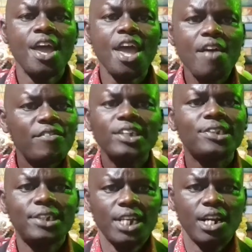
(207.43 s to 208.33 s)
every
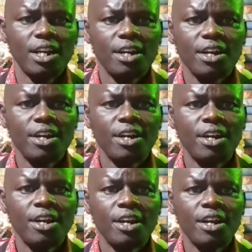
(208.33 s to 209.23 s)
sin
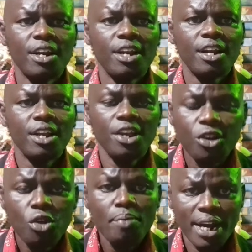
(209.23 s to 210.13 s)
in
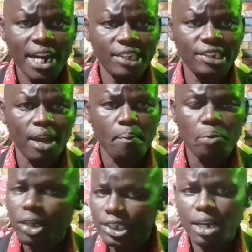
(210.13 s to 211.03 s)
human nature.
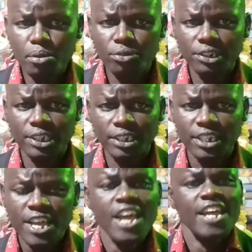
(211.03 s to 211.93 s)
Praise the name of Jesus.
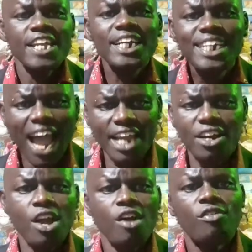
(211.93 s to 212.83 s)
He died
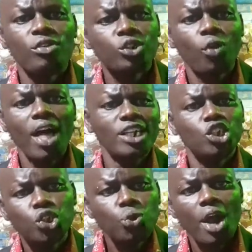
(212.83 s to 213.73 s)
so that
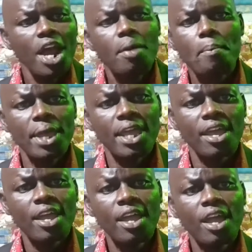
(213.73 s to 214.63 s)
you and me,
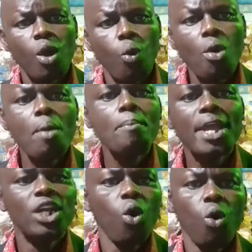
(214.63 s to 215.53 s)
we may
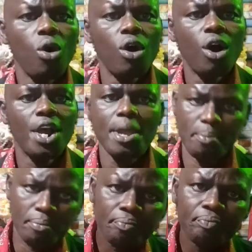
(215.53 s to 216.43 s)
know him.
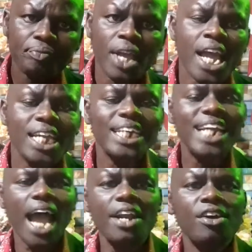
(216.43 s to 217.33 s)
He
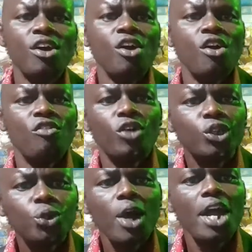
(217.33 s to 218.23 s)
died for
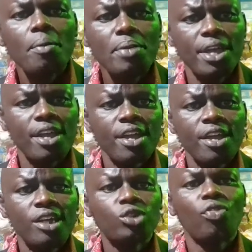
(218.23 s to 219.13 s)
you and me
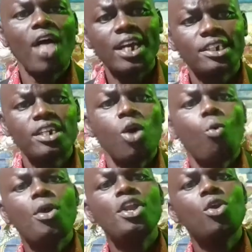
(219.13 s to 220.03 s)
so that
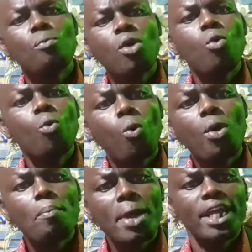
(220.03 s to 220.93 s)
we
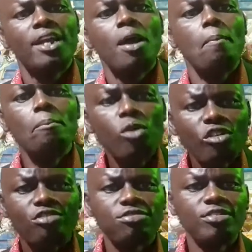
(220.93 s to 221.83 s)
may
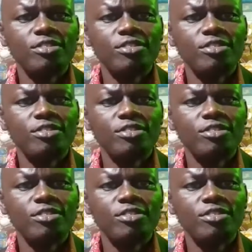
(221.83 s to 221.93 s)
move